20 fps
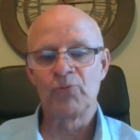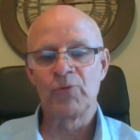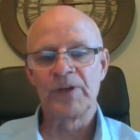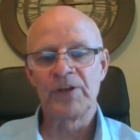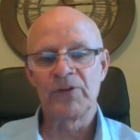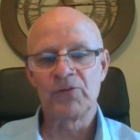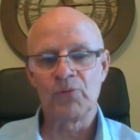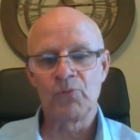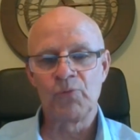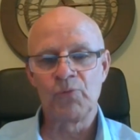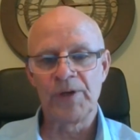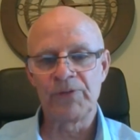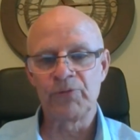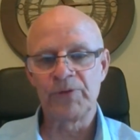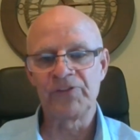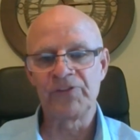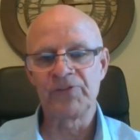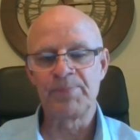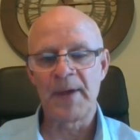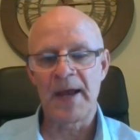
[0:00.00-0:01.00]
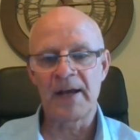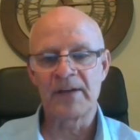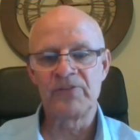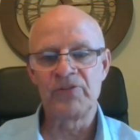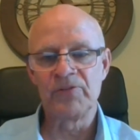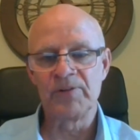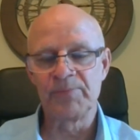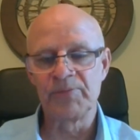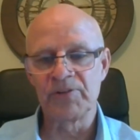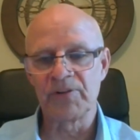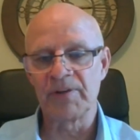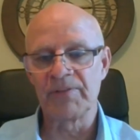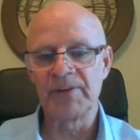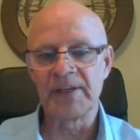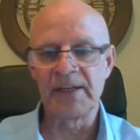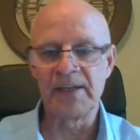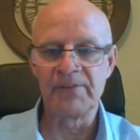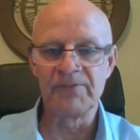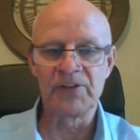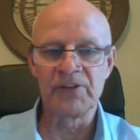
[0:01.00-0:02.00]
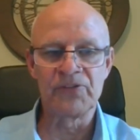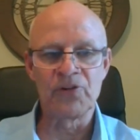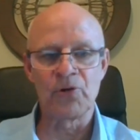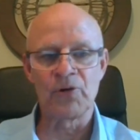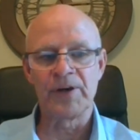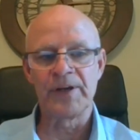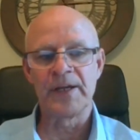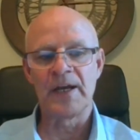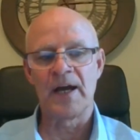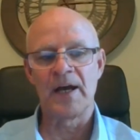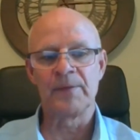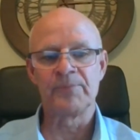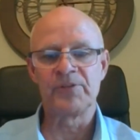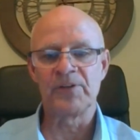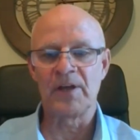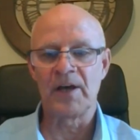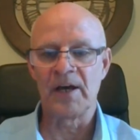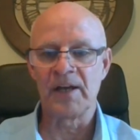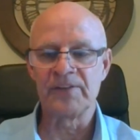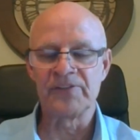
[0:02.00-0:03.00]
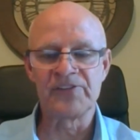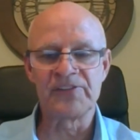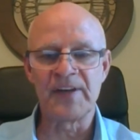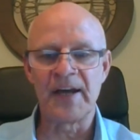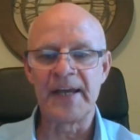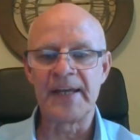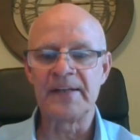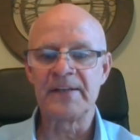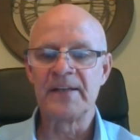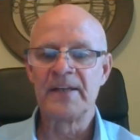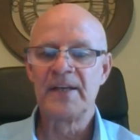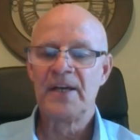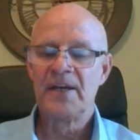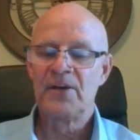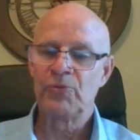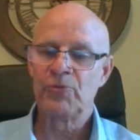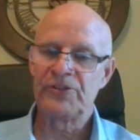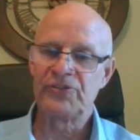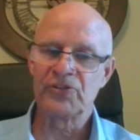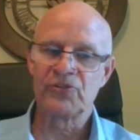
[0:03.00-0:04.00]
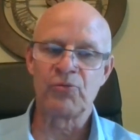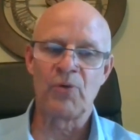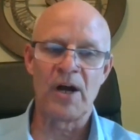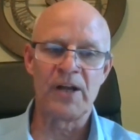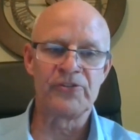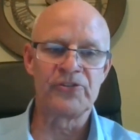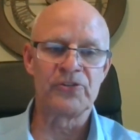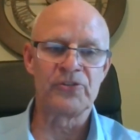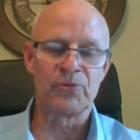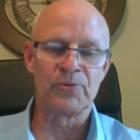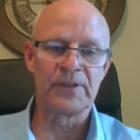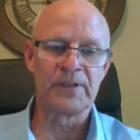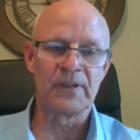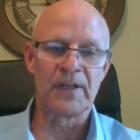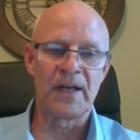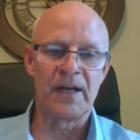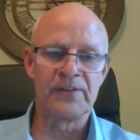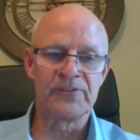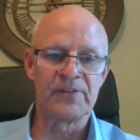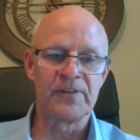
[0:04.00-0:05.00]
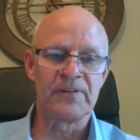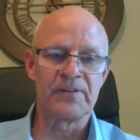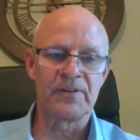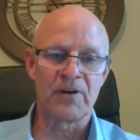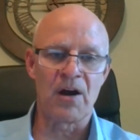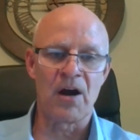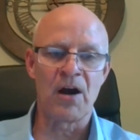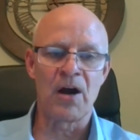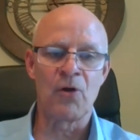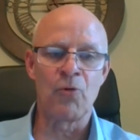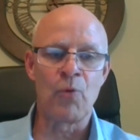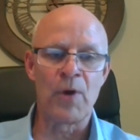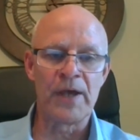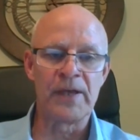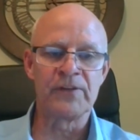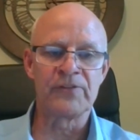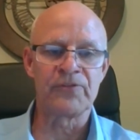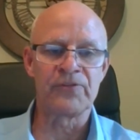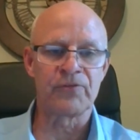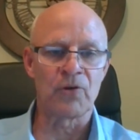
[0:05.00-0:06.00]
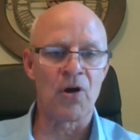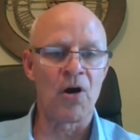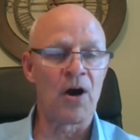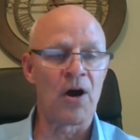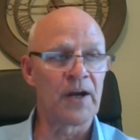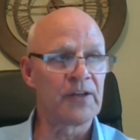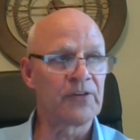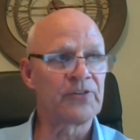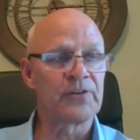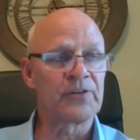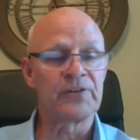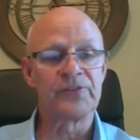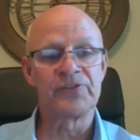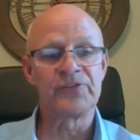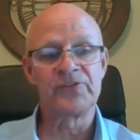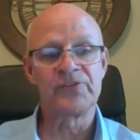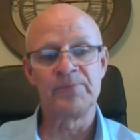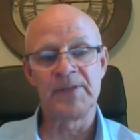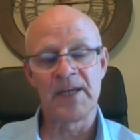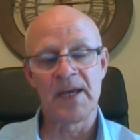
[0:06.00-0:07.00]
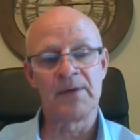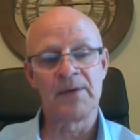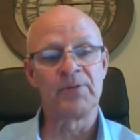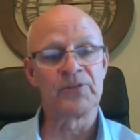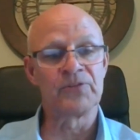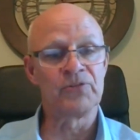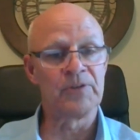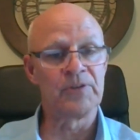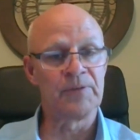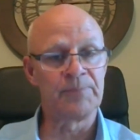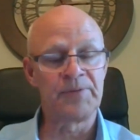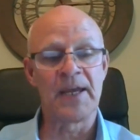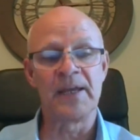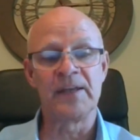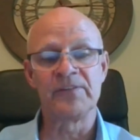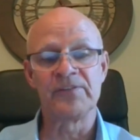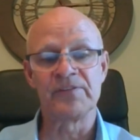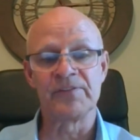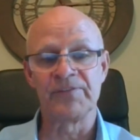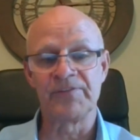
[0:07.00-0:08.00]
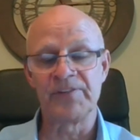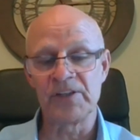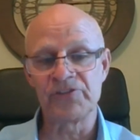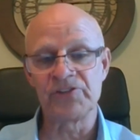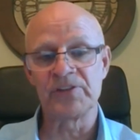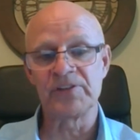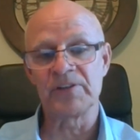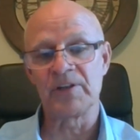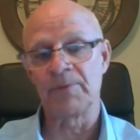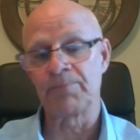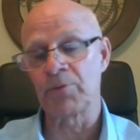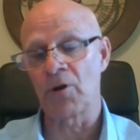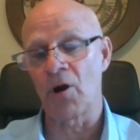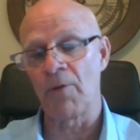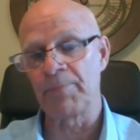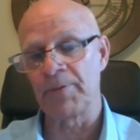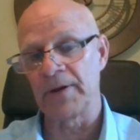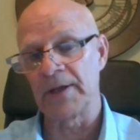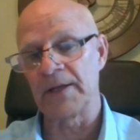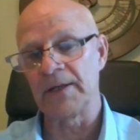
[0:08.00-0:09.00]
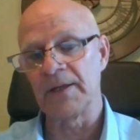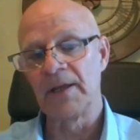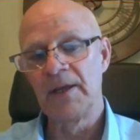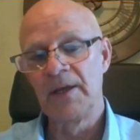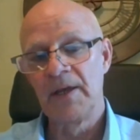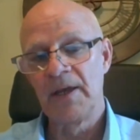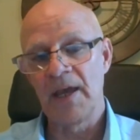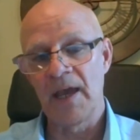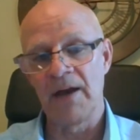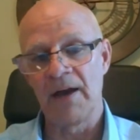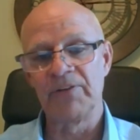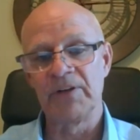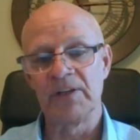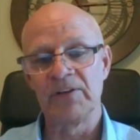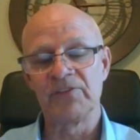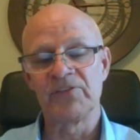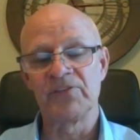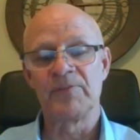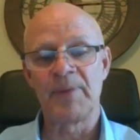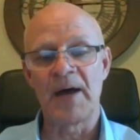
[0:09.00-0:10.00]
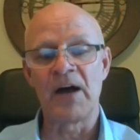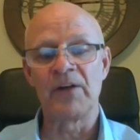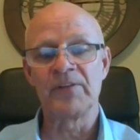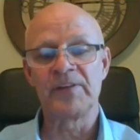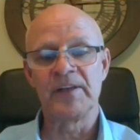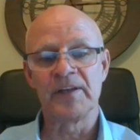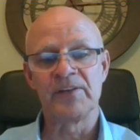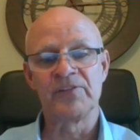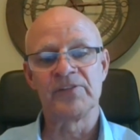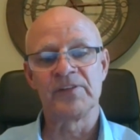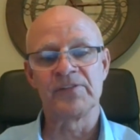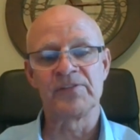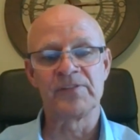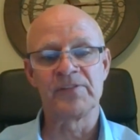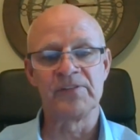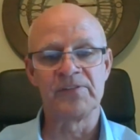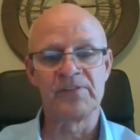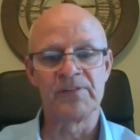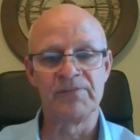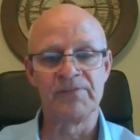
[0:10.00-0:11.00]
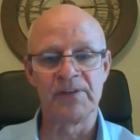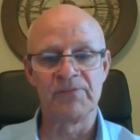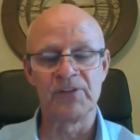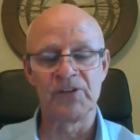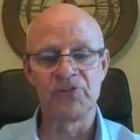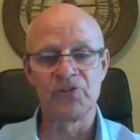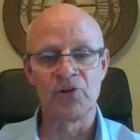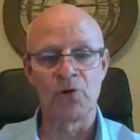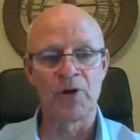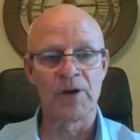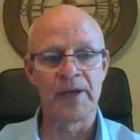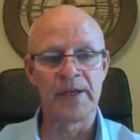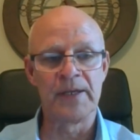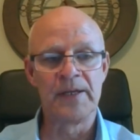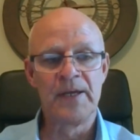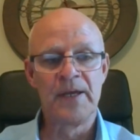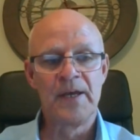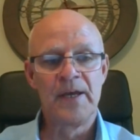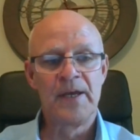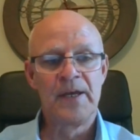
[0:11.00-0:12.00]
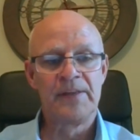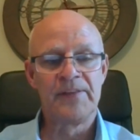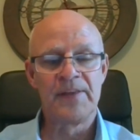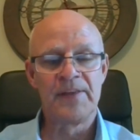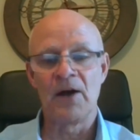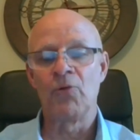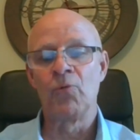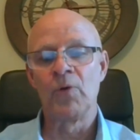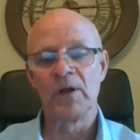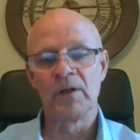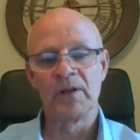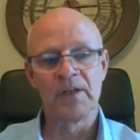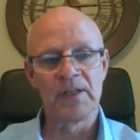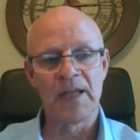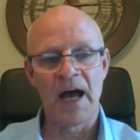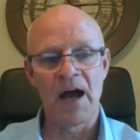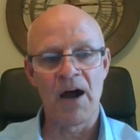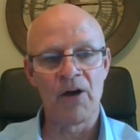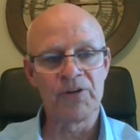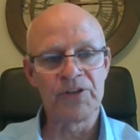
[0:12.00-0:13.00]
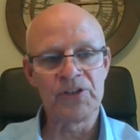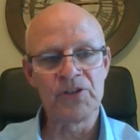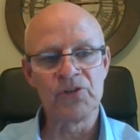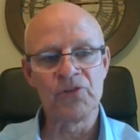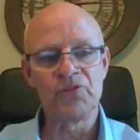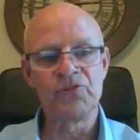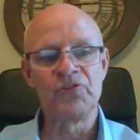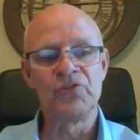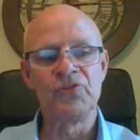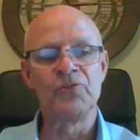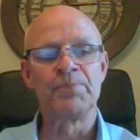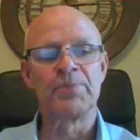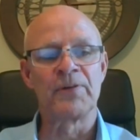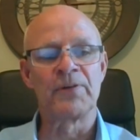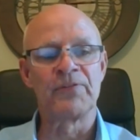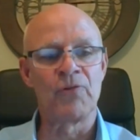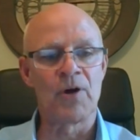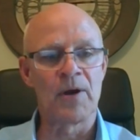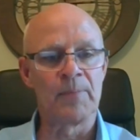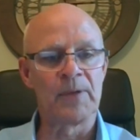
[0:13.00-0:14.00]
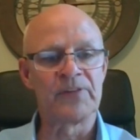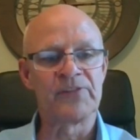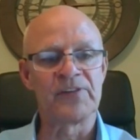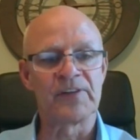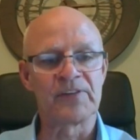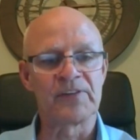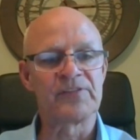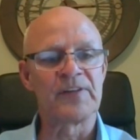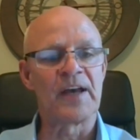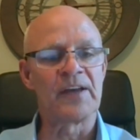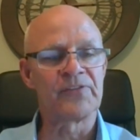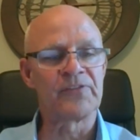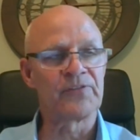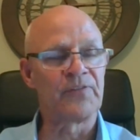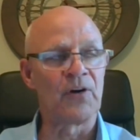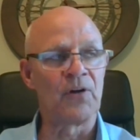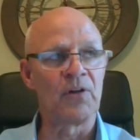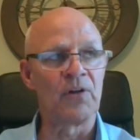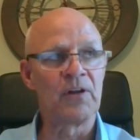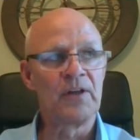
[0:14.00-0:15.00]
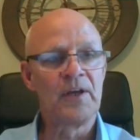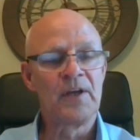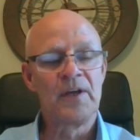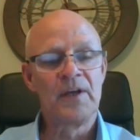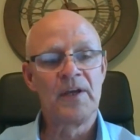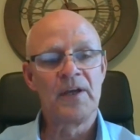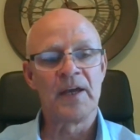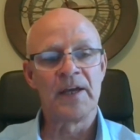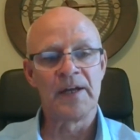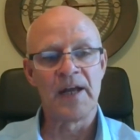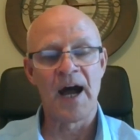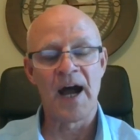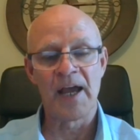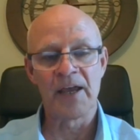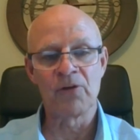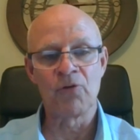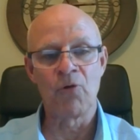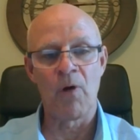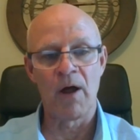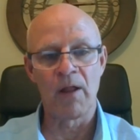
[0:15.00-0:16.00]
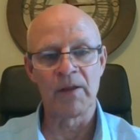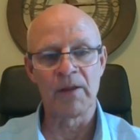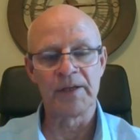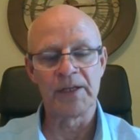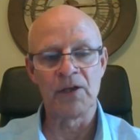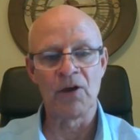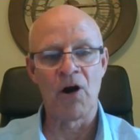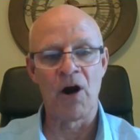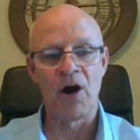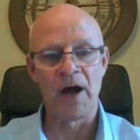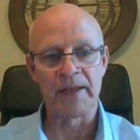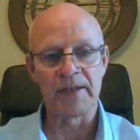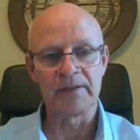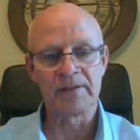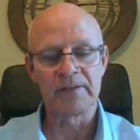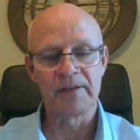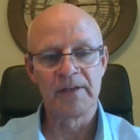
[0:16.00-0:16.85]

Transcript: with respect to observing inventory on site, we just want you to realize that there are ways for auditors to be able to obtain sufficient, appropriate evidence about the existence of inventory that will allow you to perform a successful and high quality audit.